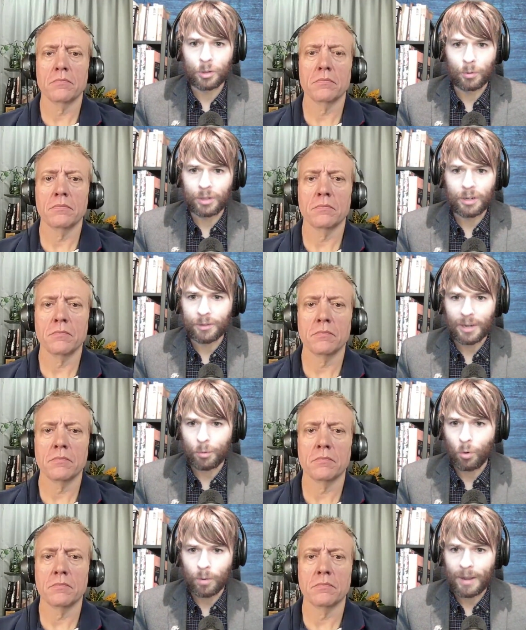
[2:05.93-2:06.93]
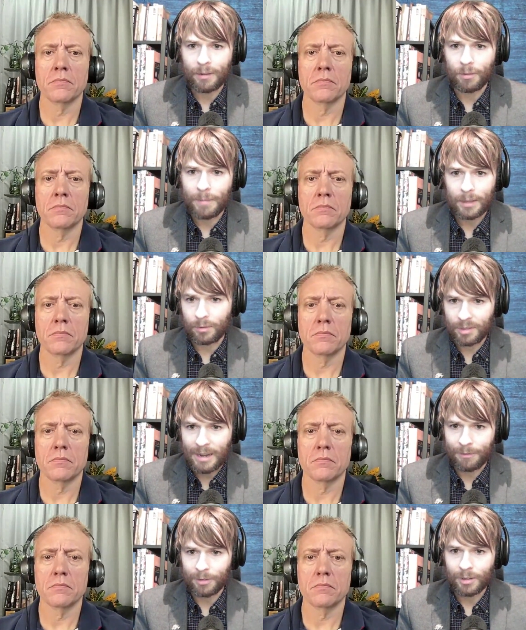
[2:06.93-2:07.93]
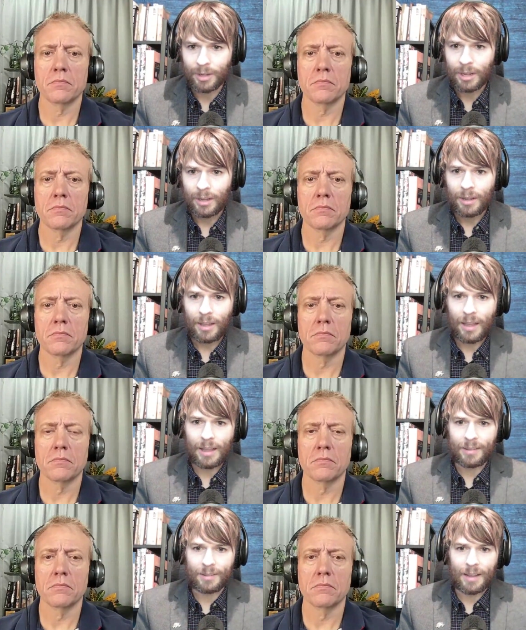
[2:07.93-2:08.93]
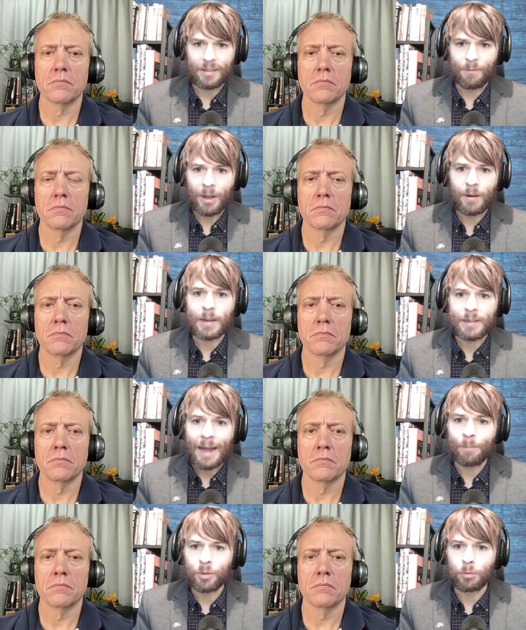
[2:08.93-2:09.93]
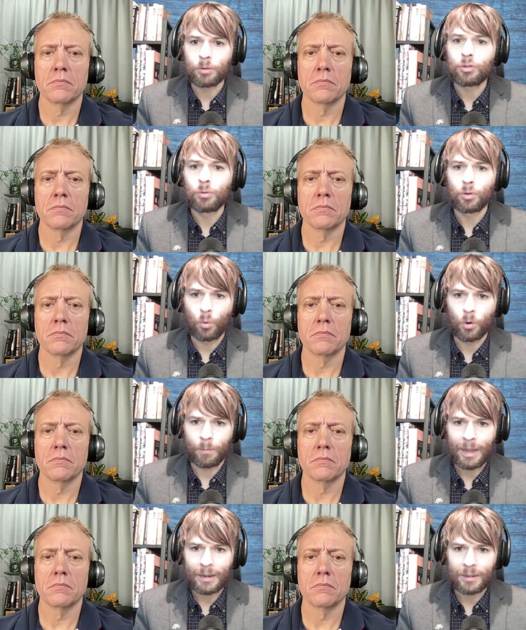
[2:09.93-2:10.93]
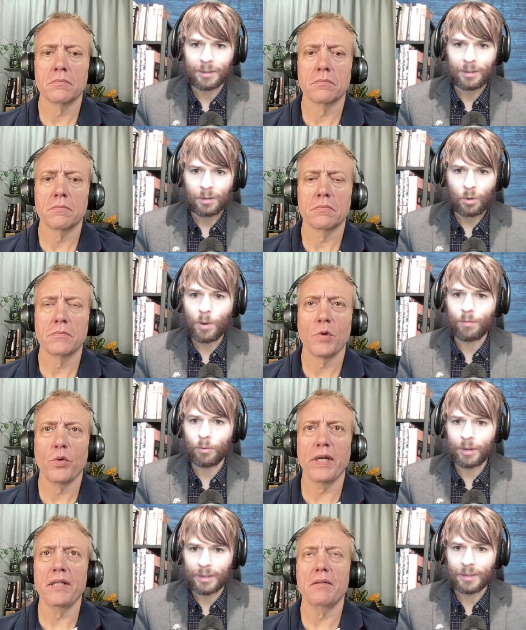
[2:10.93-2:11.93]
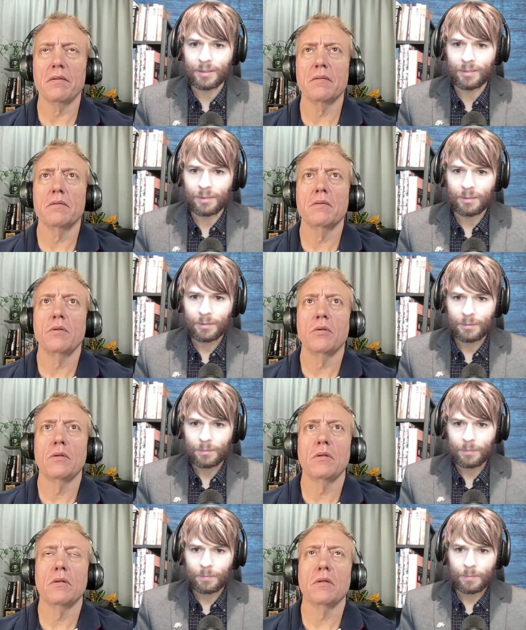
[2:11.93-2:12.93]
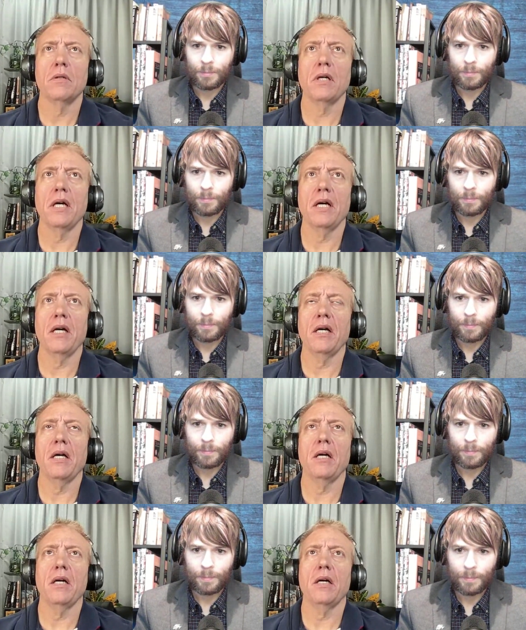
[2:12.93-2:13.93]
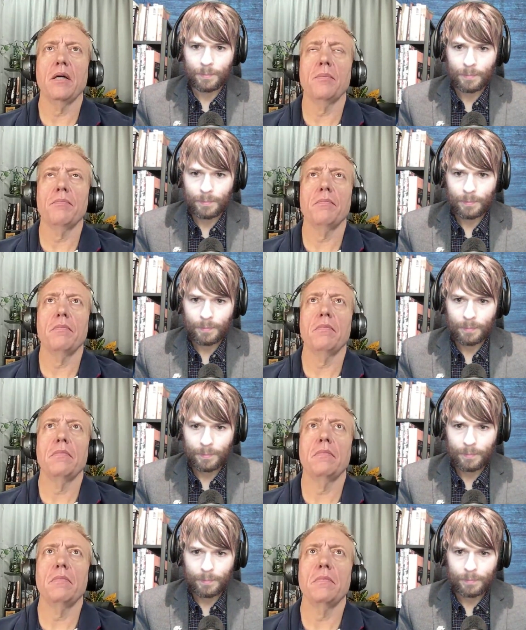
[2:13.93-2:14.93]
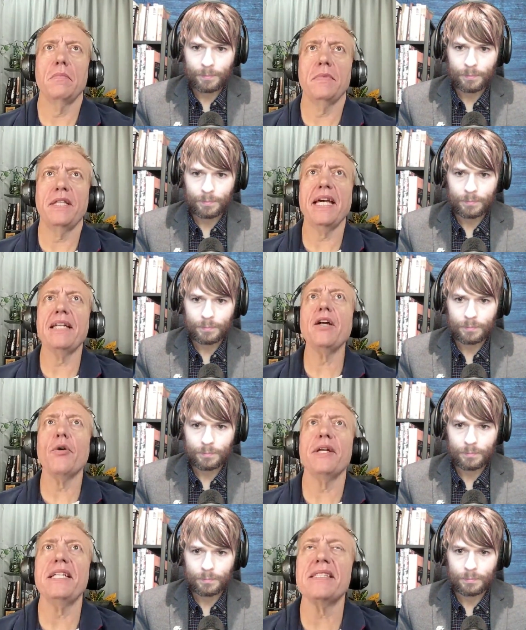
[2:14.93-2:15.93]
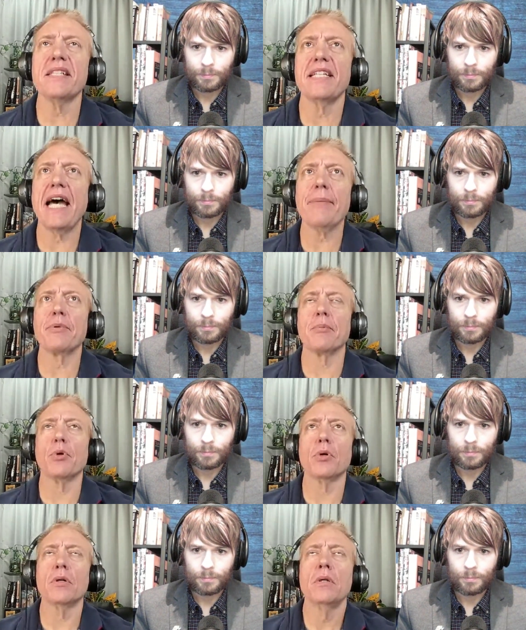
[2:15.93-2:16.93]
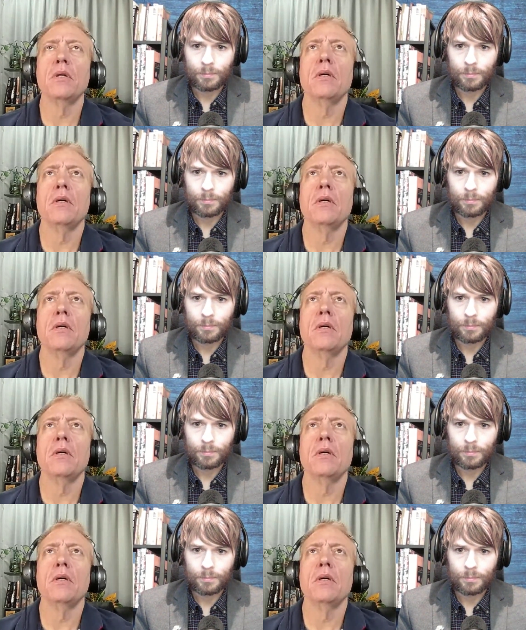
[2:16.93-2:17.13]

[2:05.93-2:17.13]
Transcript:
Speaker 1: a totally different type of quarterback from Matthew Stafford. It's it's very adaptable to the quarterback, whoever it right.
Speaker 2: is. Um, yeah, no, it is adaptable.